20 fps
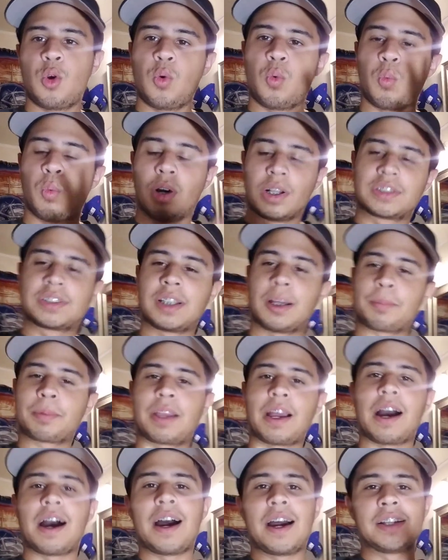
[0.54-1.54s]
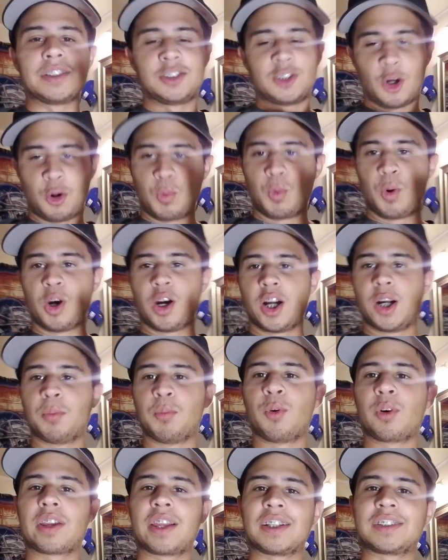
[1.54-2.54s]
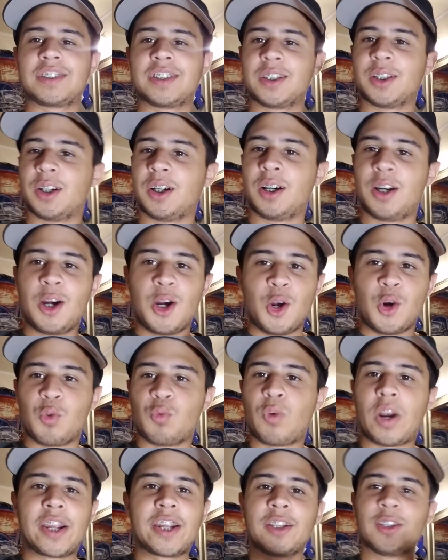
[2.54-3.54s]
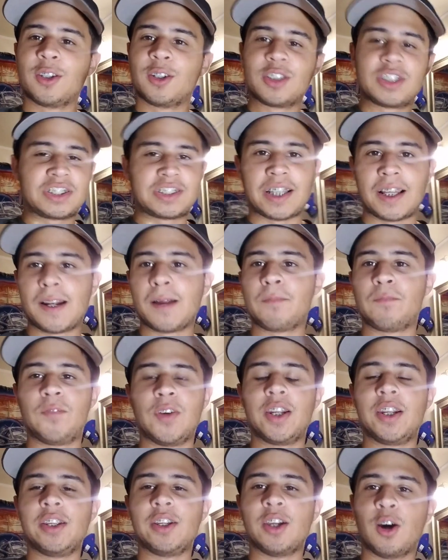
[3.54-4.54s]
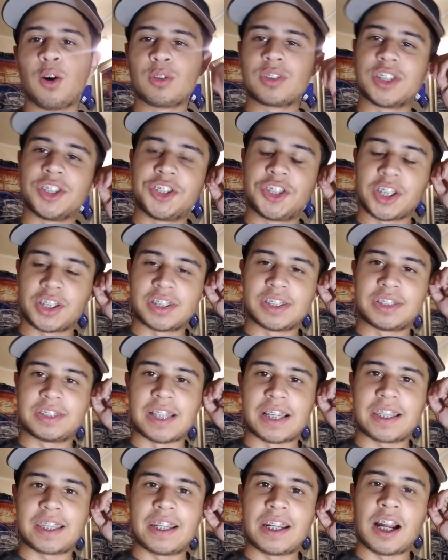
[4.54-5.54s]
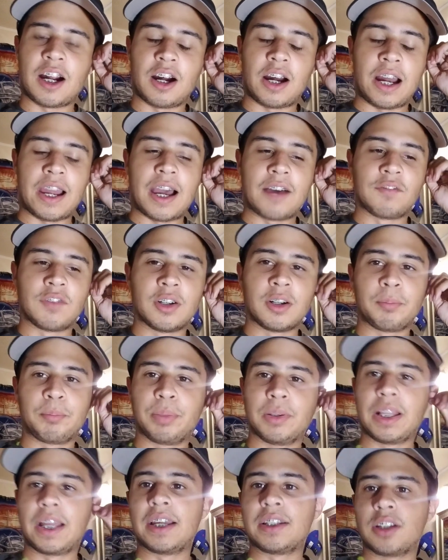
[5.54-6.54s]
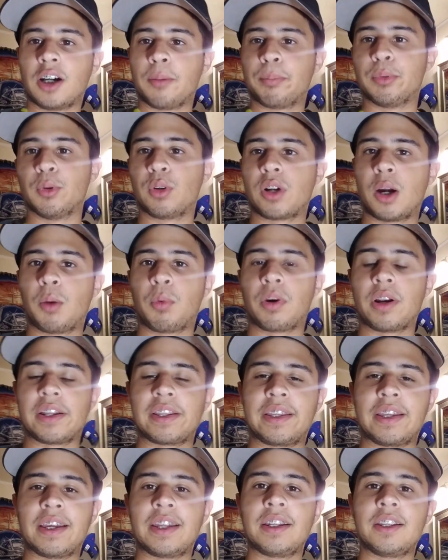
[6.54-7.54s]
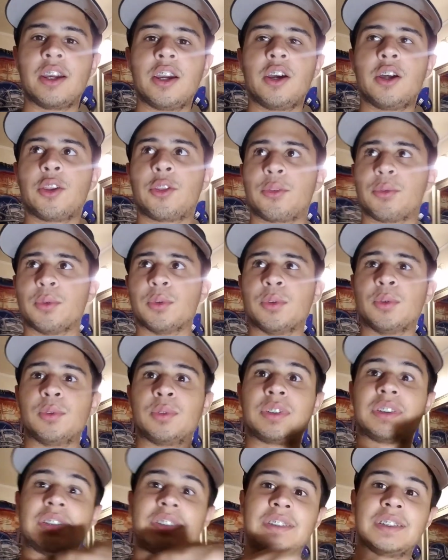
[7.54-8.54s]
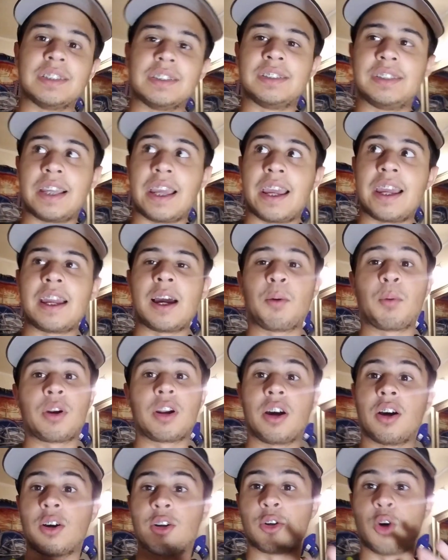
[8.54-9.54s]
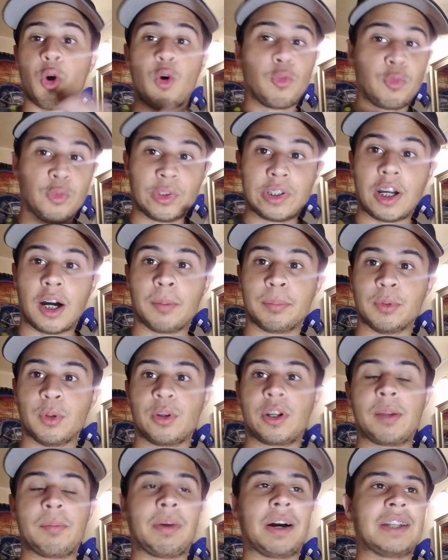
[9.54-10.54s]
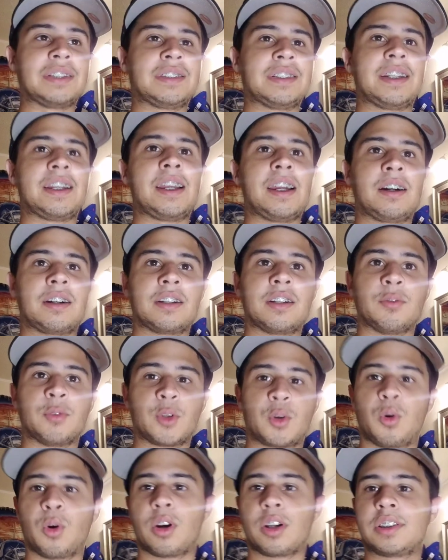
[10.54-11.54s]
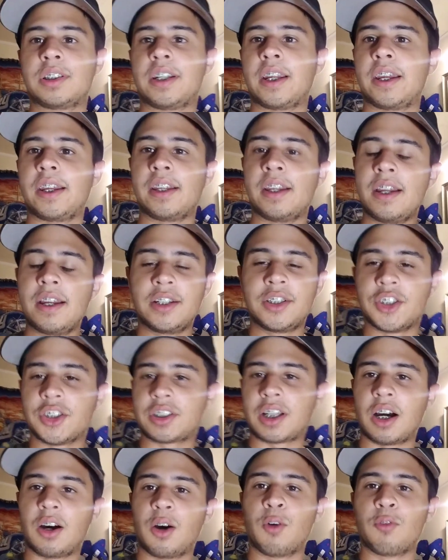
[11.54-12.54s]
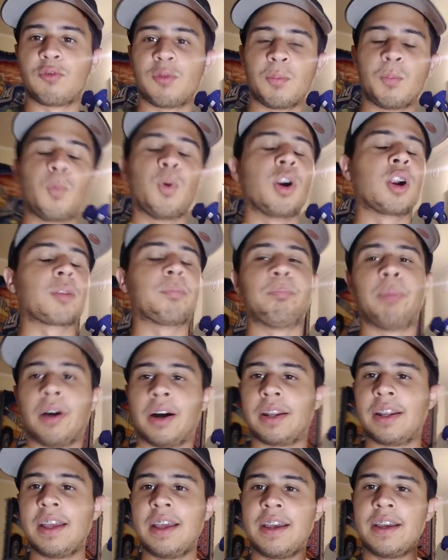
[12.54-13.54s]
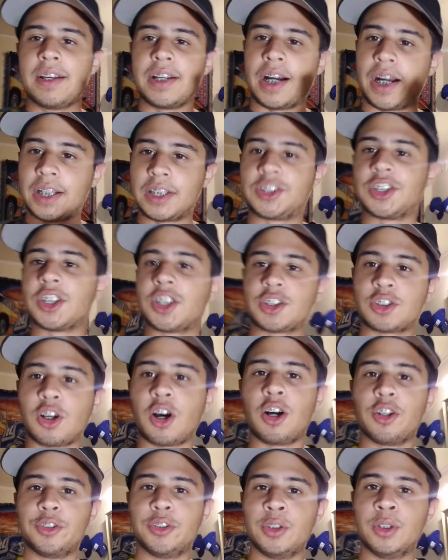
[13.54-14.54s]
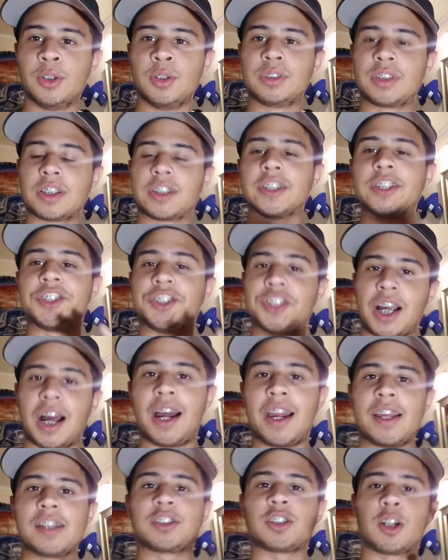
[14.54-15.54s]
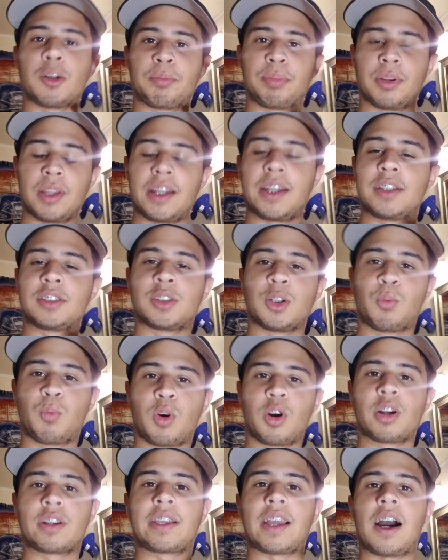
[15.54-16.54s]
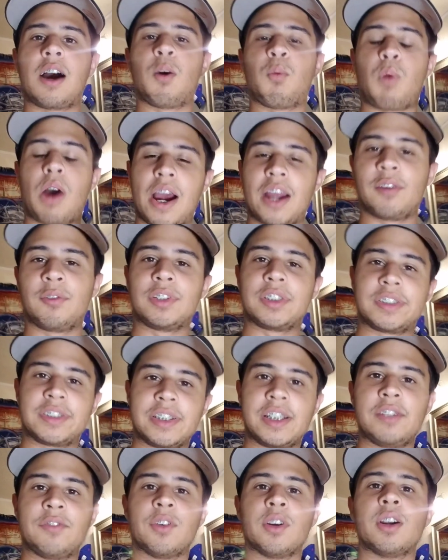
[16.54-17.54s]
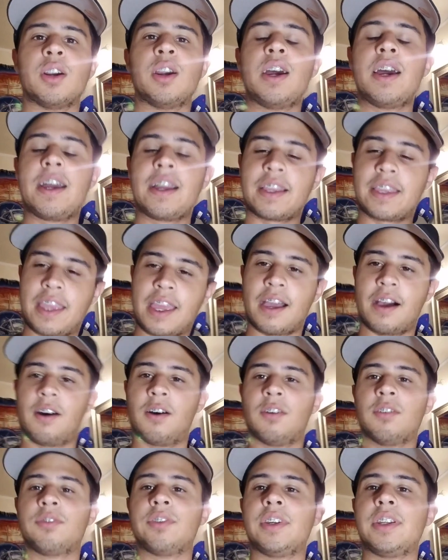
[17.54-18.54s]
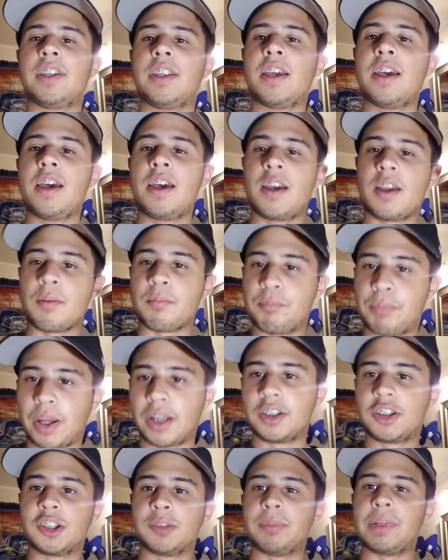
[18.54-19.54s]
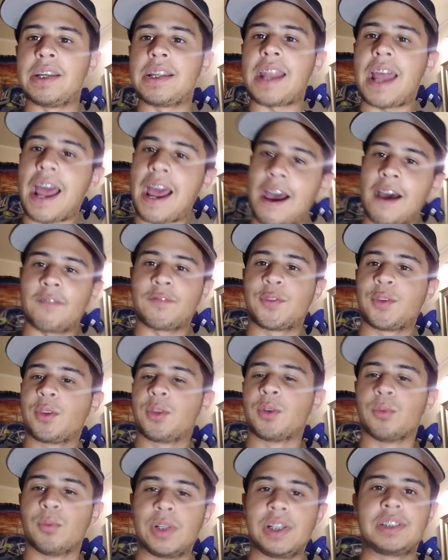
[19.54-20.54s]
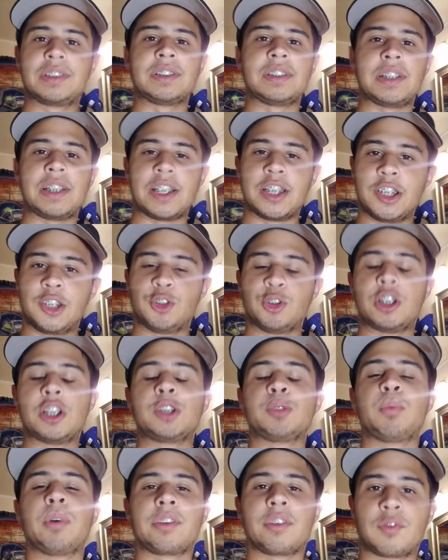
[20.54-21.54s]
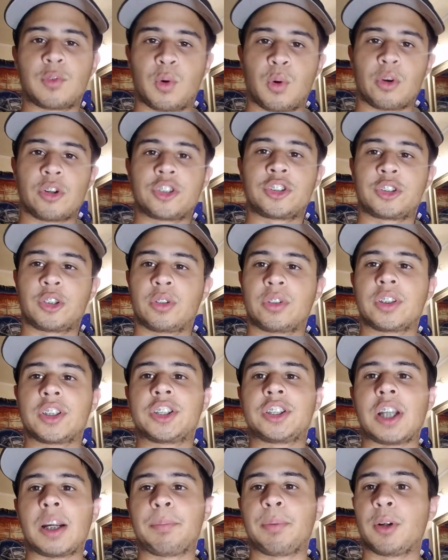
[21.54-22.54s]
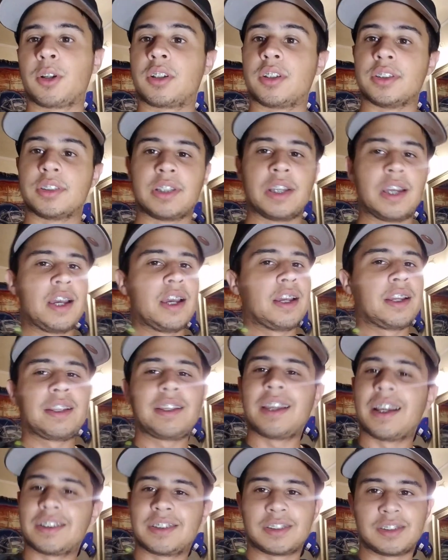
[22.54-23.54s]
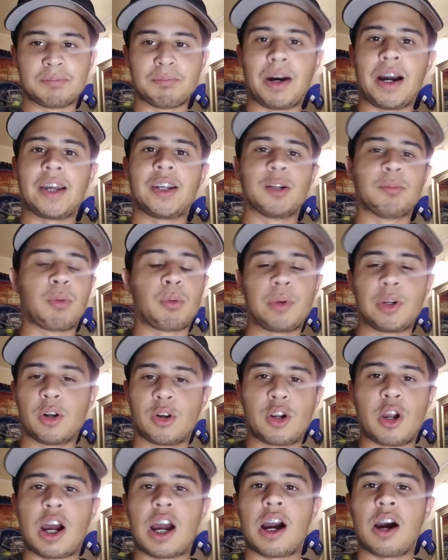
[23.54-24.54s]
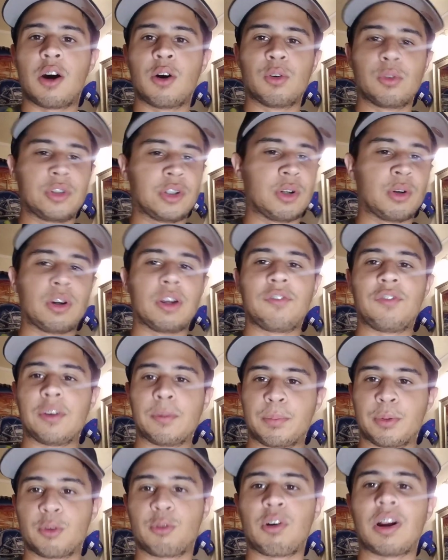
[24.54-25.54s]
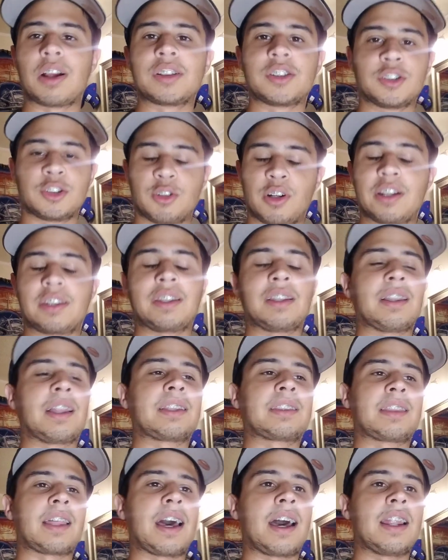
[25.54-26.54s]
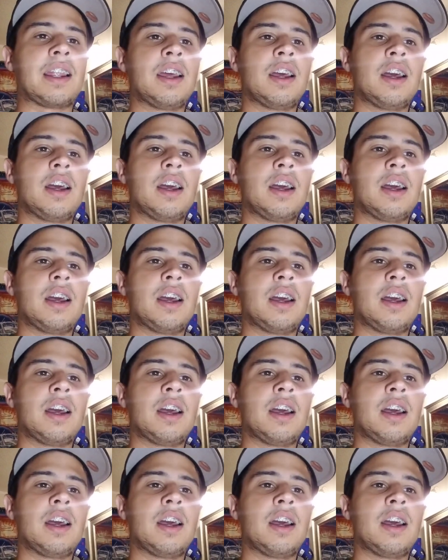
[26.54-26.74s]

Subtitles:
What's up, guys? Don't worry, we'll get to the regular setup videos in just a second. I have a planned upload I want to get through today. I want to hopefully upload it by today. I'm going to record it today. Just got home from work, but I just saw news that the Giants are planning to work out wide receiver Kelvin Benjamin after the recent injuries with, of course, Sterling Shepard, because yes, it's minor, but we don't know how, if it progresses or anything like that.